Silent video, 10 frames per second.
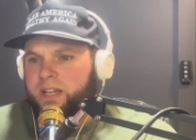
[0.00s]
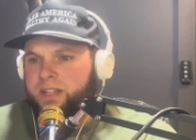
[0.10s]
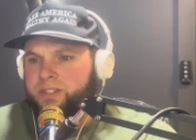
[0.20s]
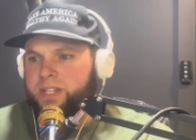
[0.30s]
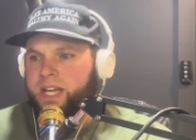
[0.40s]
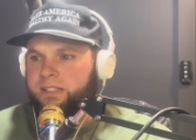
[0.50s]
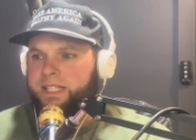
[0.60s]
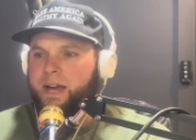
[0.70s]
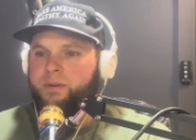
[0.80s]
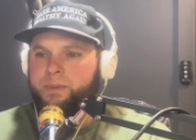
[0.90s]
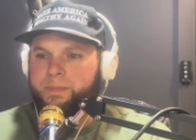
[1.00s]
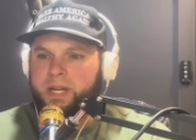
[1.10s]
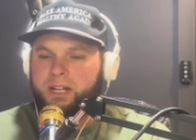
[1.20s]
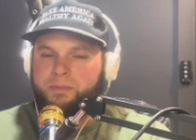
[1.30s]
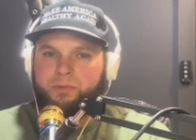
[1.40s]
so yes, that would be my
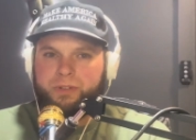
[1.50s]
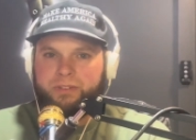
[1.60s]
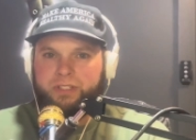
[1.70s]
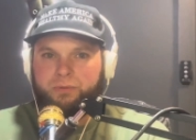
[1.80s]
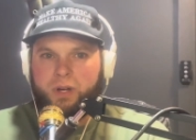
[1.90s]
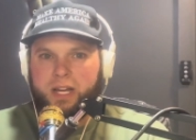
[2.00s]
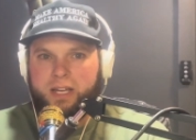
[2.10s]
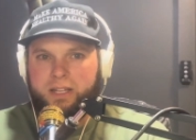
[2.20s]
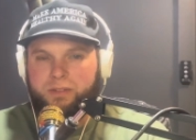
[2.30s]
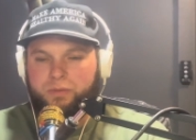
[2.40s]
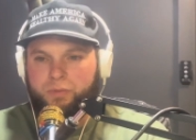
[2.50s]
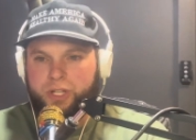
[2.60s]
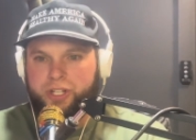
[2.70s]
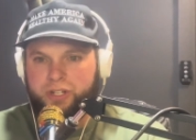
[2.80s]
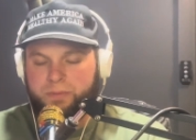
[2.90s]
number one reason why we
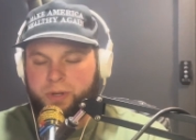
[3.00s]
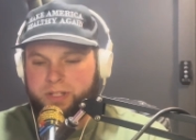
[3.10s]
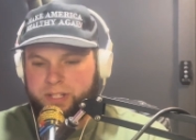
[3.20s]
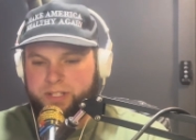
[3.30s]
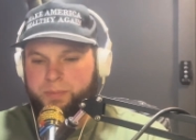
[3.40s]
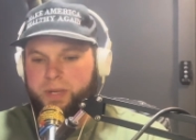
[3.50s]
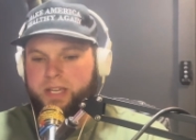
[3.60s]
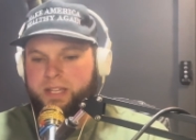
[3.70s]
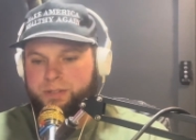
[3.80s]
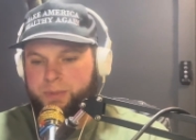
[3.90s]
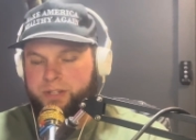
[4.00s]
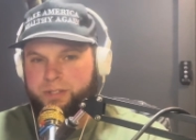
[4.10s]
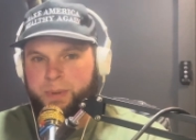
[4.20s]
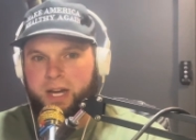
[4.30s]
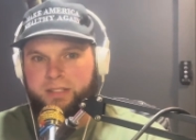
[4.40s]
should participate is because
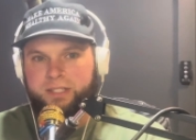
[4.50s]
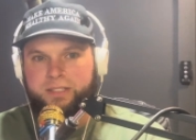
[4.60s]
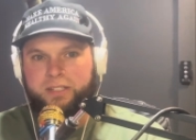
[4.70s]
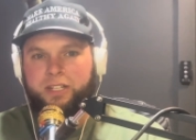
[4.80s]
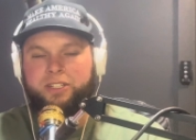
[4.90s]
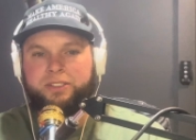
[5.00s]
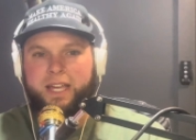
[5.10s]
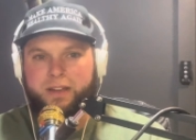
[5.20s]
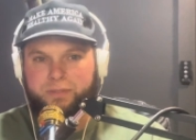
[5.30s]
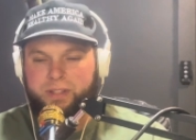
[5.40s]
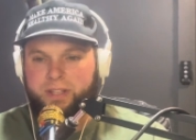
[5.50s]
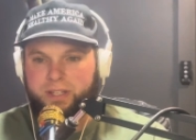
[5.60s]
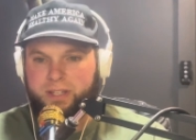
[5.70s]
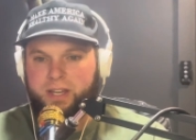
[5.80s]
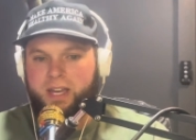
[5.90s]
politics touches
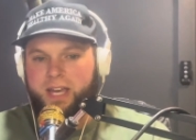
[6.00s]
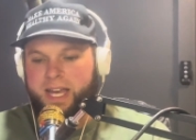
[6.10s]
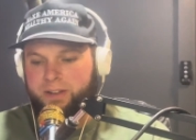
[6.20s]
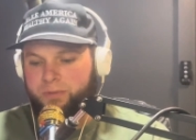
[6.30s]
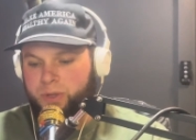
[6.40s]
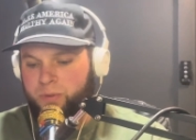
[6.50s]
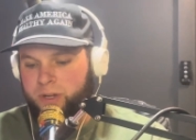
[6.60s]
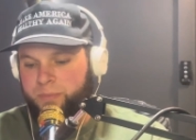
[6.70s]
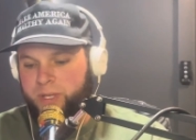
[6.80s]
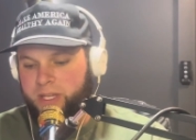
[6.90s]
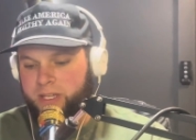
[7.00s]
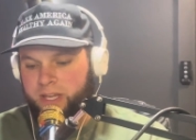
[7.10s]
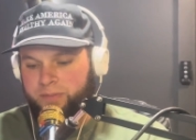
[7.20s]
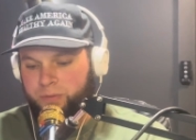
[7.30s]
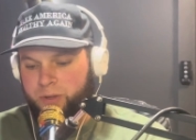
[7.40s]
everything. And if we want to be
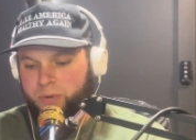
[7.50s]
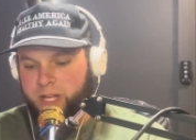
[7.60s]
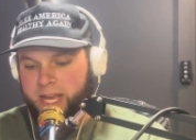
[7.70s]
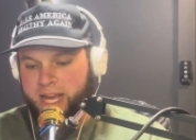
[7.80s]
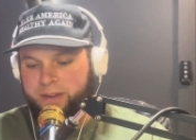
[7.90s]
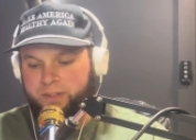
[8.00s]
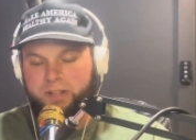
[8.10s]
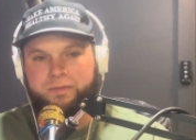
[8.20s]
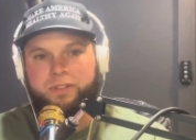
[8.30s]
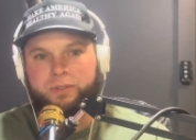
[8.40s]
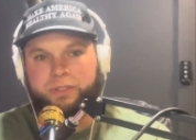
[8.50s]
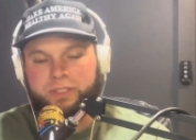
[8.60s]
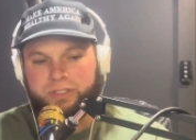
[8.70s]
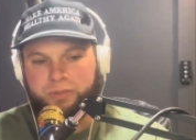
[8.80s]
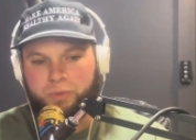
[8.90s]
if we want to have an influence
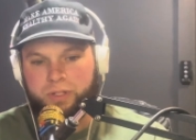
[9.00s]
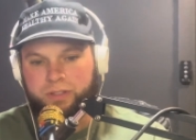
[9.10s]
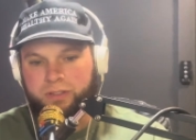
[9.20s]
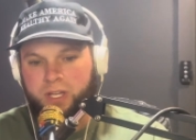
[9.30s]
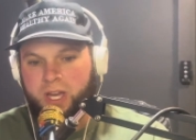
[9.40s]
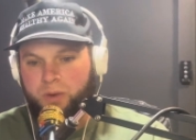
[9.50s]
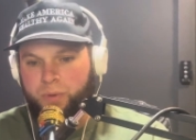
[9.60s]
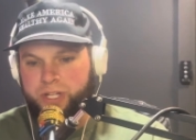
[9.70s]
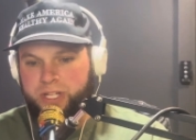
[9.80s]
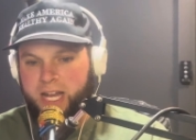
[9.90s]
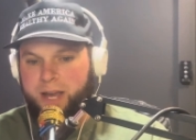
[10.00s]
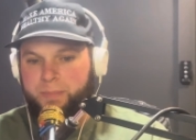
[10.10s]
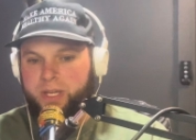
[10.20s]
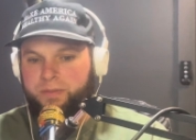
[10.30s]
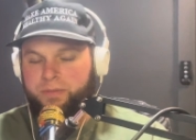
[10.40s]
in this world, we should not
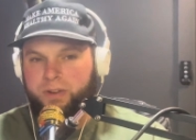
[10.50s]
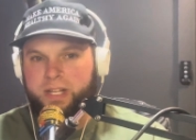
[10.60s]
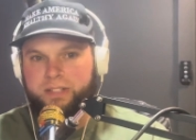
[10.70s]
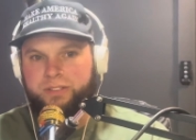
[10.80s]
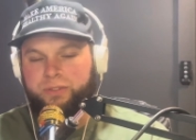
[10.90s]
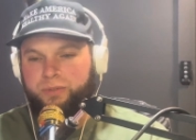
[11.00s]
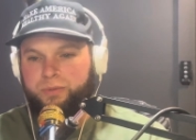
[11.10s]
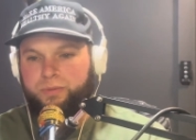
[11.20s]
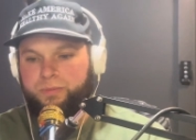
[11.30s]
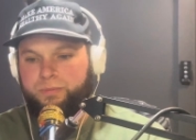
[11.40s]
be afraid to